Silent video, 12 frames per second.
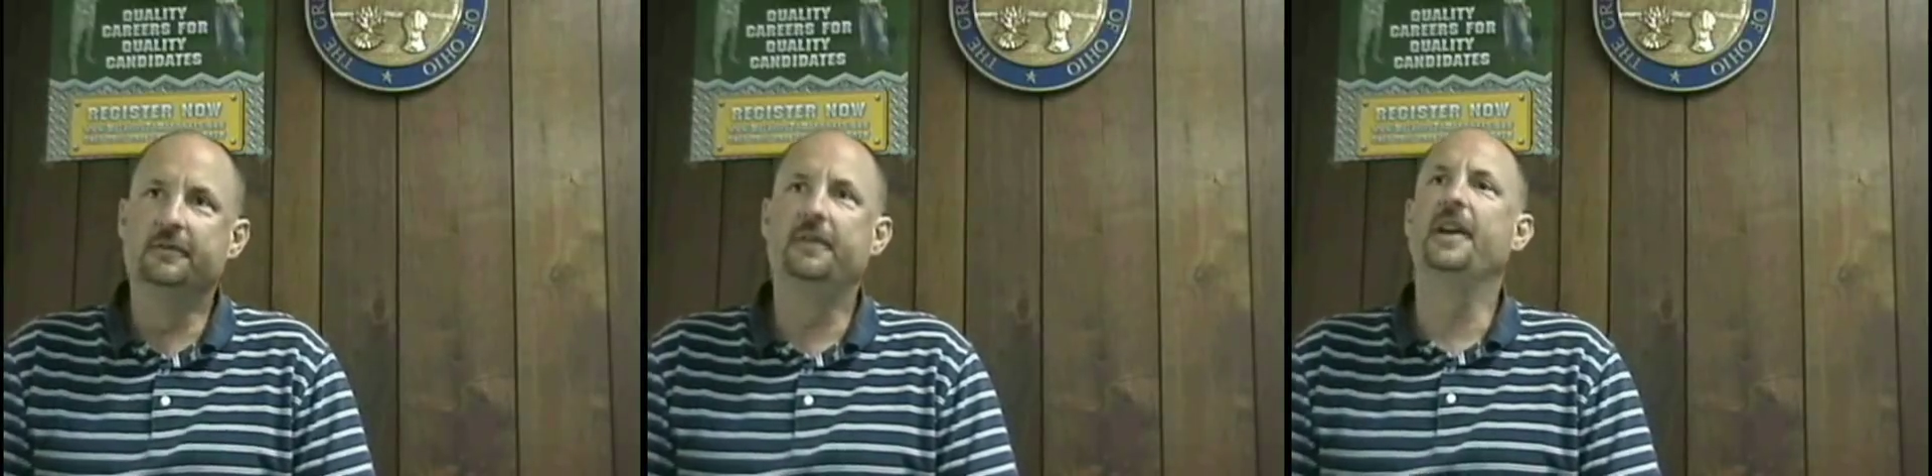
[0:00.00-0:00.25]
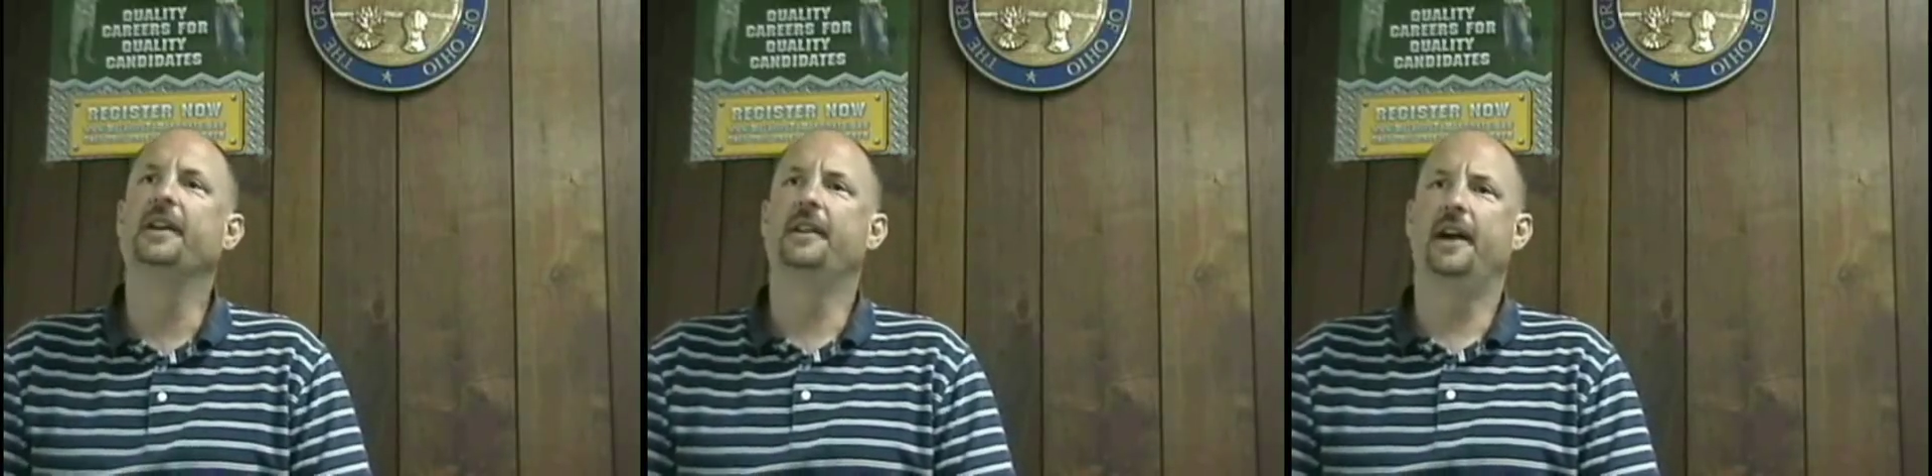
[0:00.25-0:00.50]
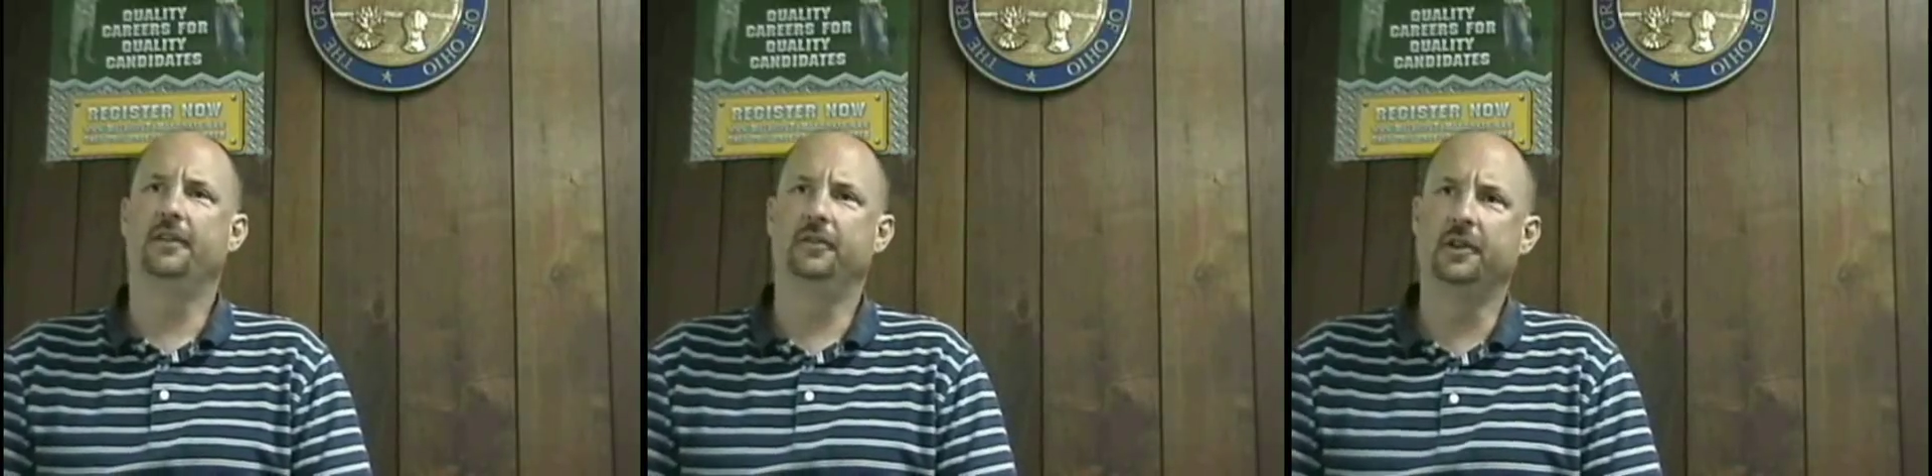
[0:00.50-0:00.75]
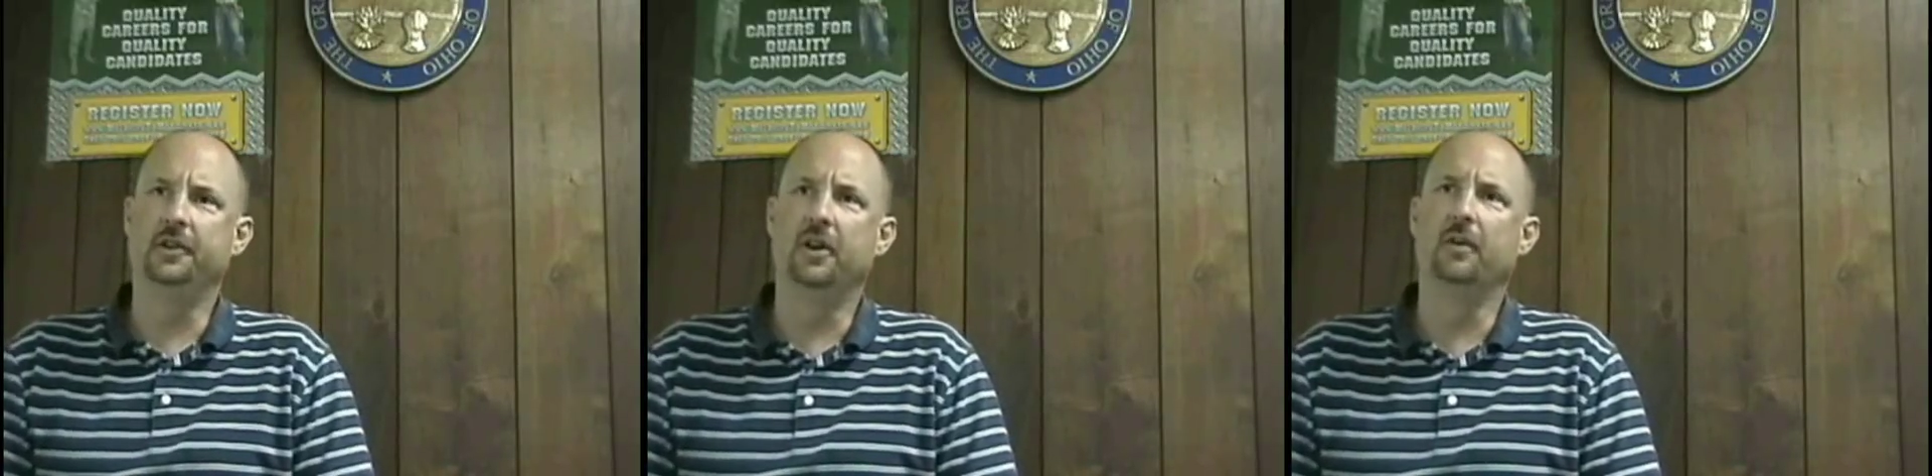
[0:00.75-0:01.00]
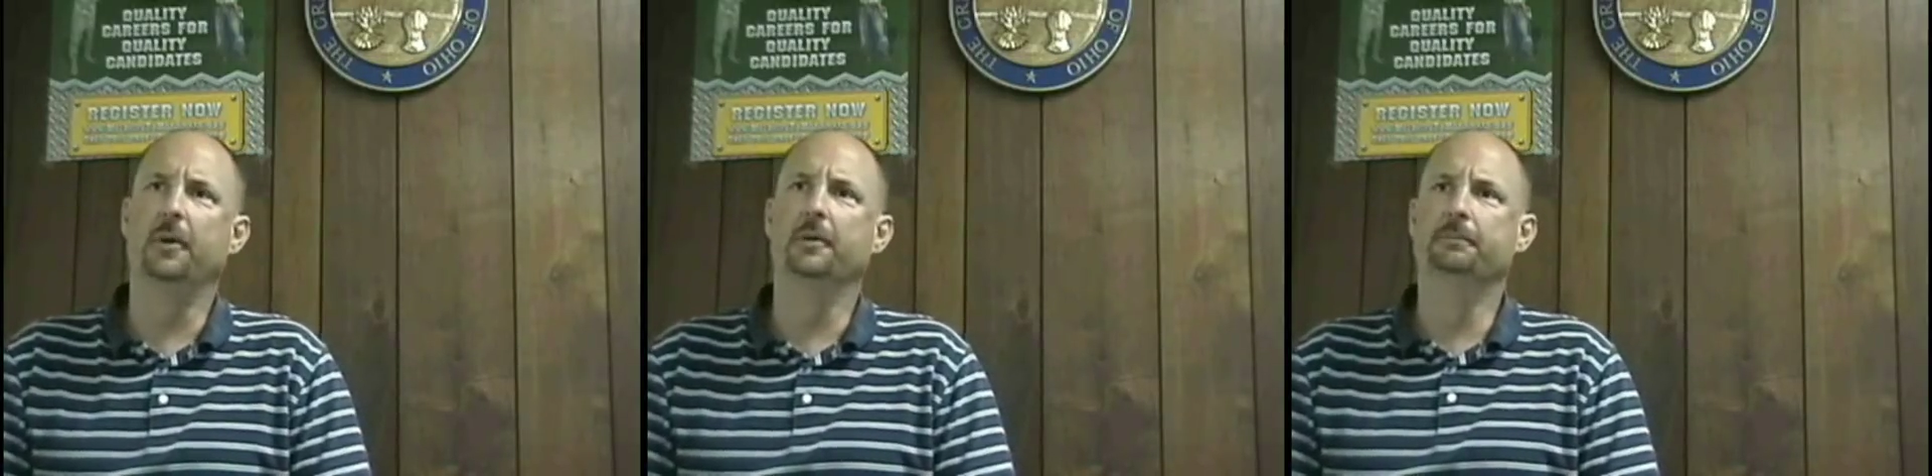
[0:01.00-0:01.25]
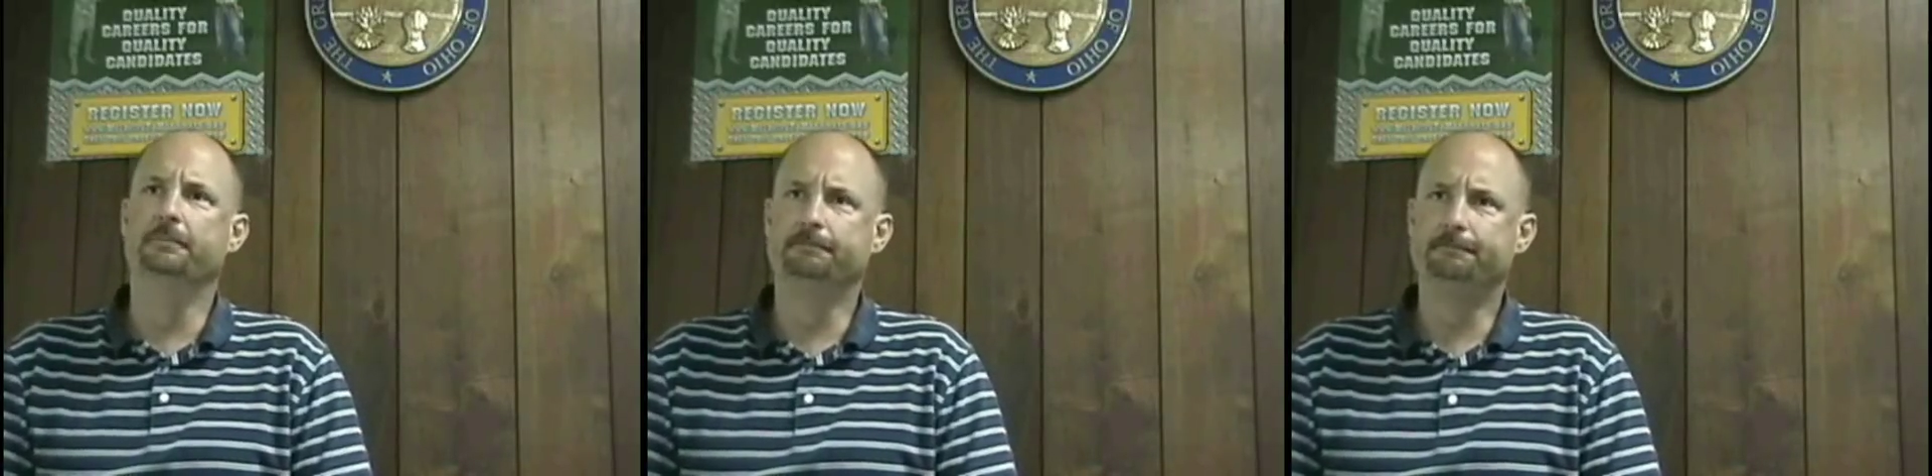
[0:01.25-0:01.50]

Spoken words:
fantastic young men.